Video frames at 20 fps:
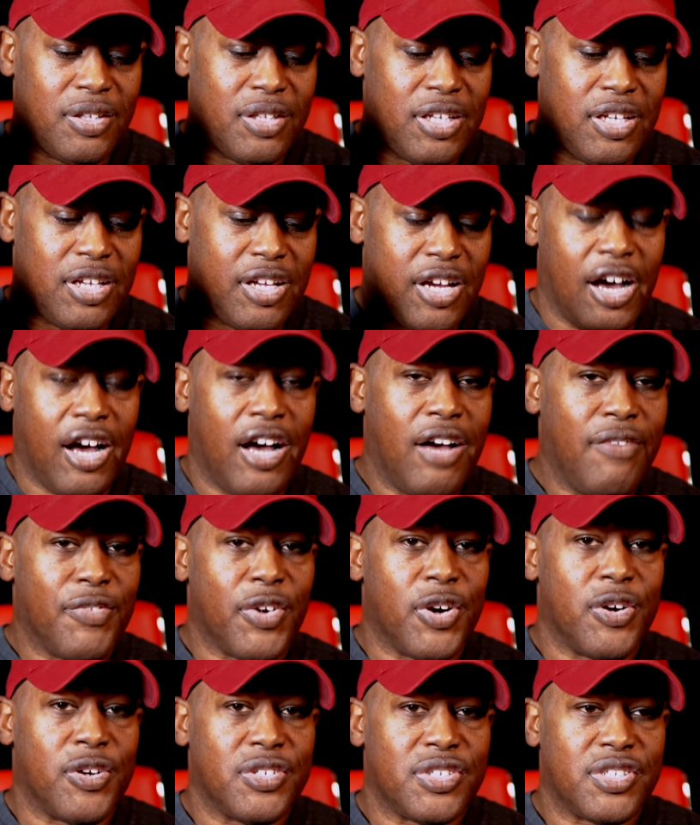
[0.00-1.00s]
The
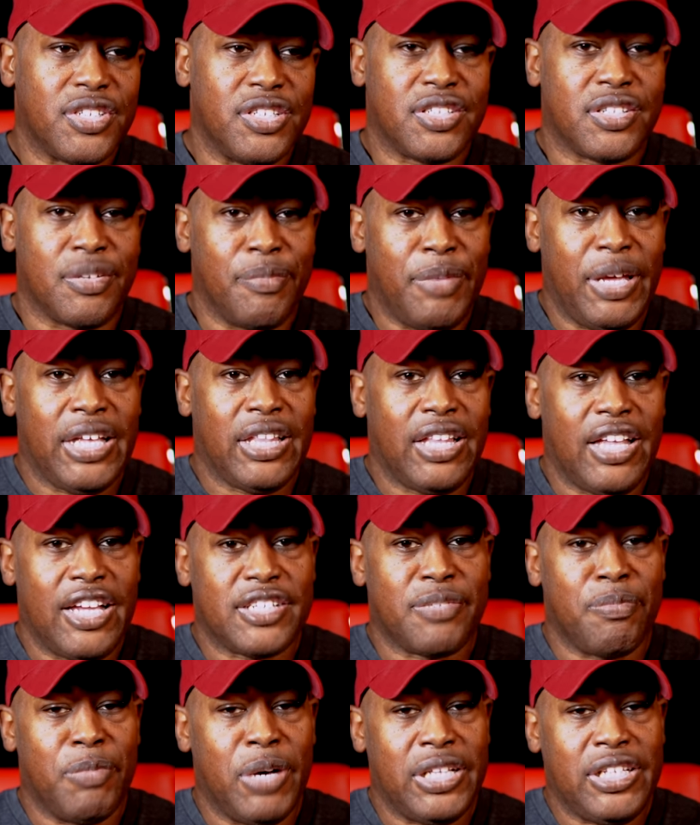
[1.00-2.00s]
converse is to make
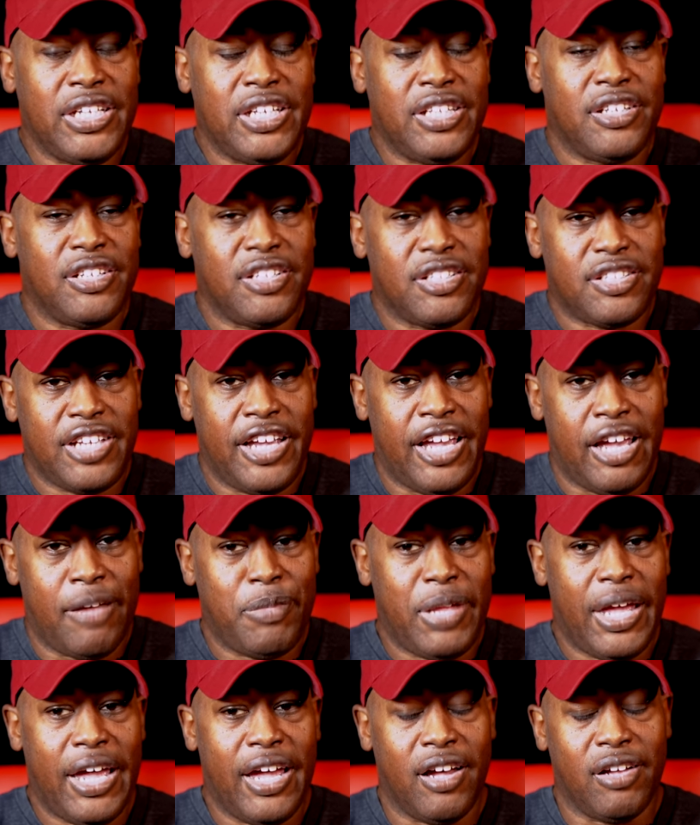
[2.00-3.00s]
less money and to
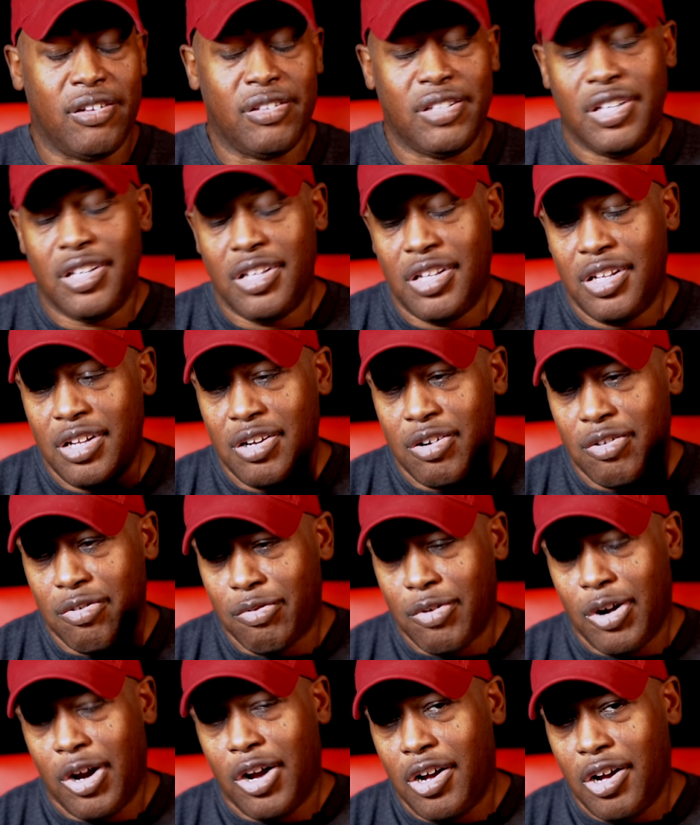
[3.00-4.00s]
tamp down.
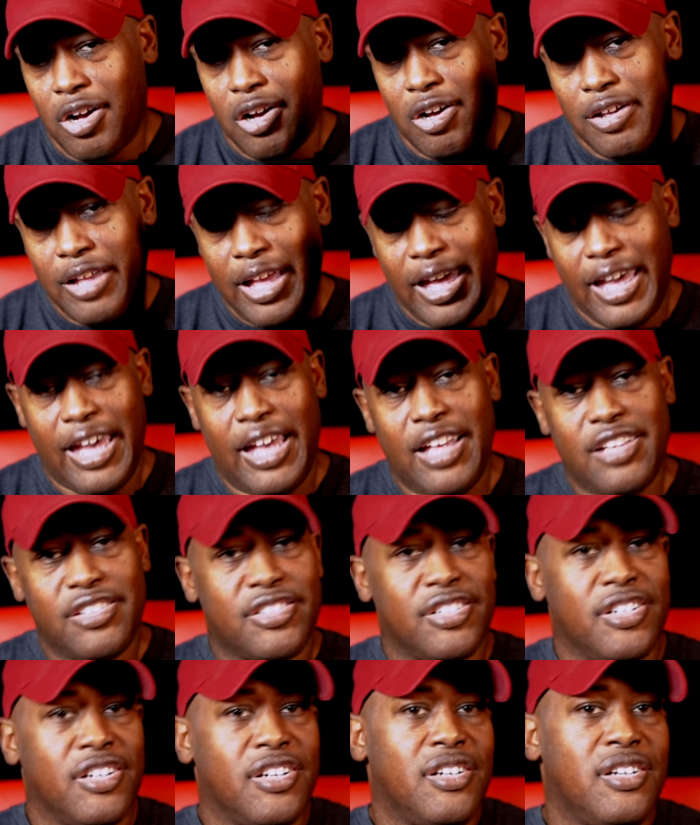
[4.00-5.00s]
Wrong
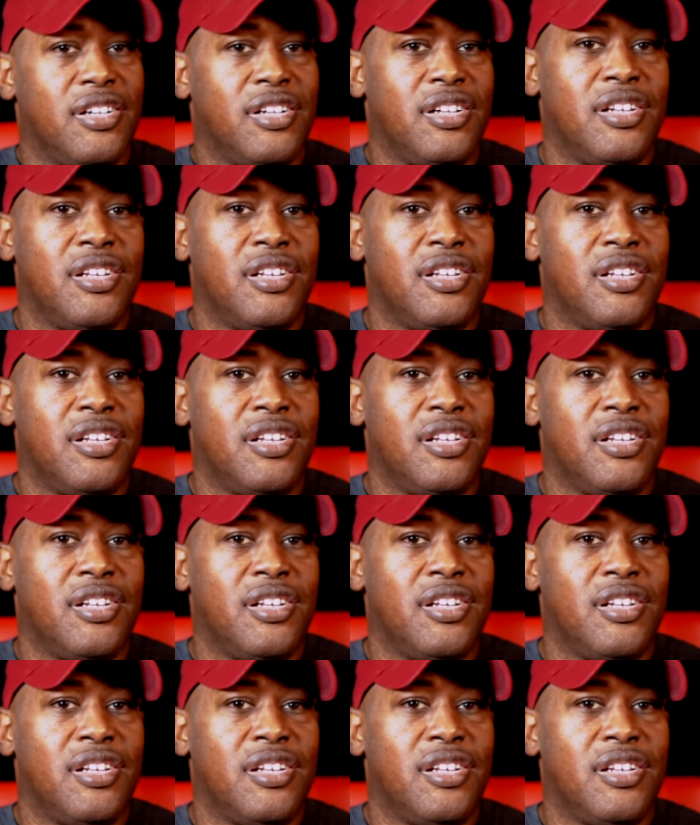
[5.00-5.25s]
answer.